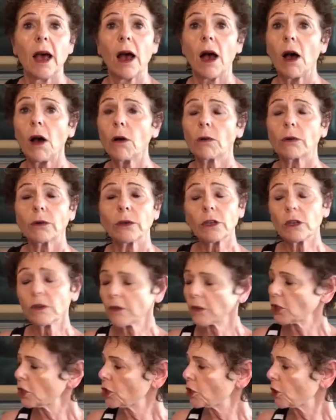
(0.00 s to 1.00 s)
Oh,
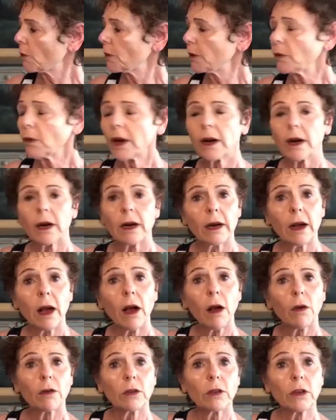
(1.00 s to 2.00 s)
universe, show me where.
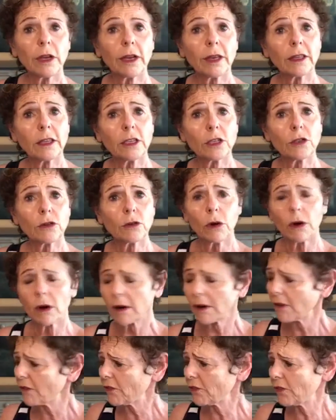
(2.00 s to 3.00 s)
Oh, look at this
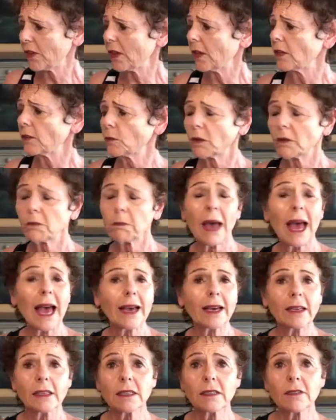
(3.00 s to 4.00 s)
drawer filled with
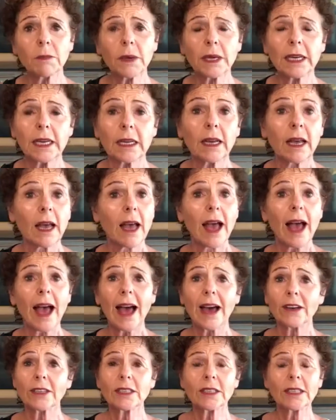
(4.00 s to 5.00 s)
packets of money.
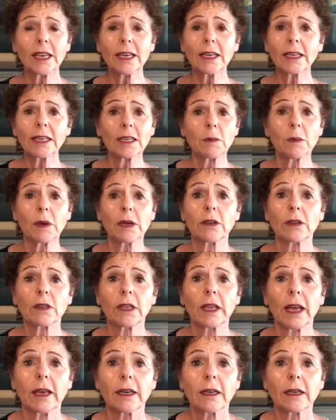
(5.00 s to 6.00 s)
How does it get any better than
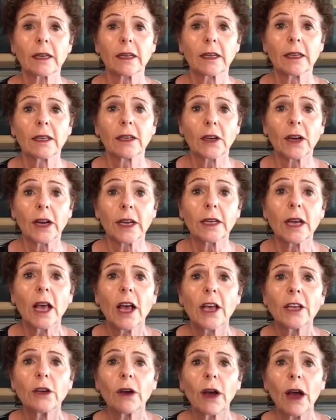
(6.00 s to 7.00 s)
that? Right?
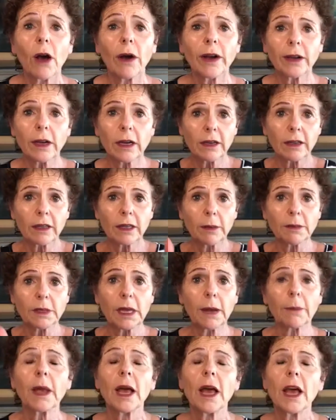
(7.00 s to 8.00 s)
You, oh, I got a thumbs
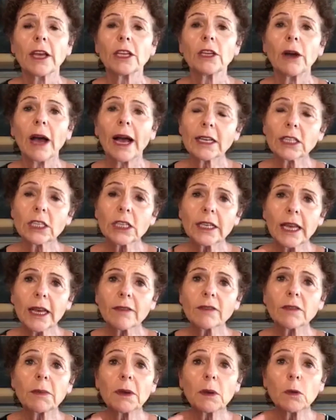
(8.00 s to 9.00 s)
up. You actually
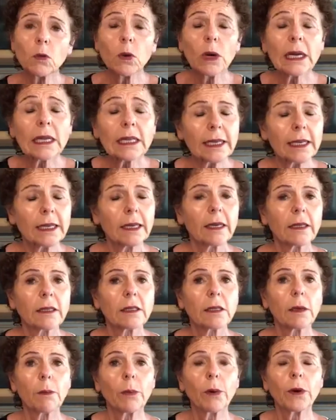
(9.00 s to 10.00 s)
have to be willing
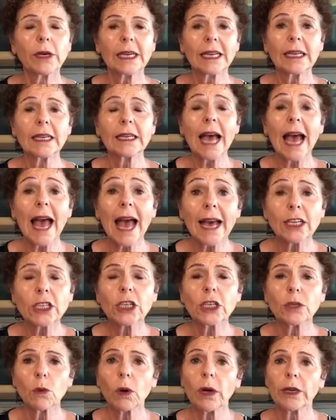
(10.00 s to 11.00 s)
to put in
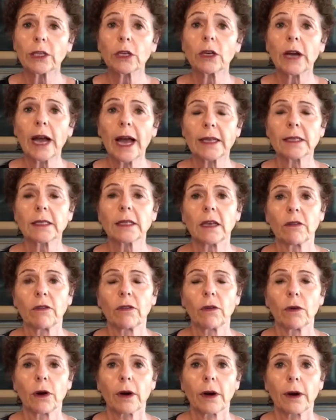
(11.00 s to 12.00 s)
action what you're asking
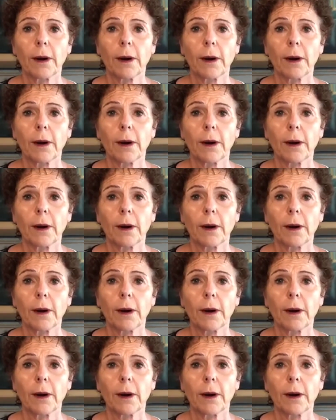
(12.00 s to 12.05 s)
for.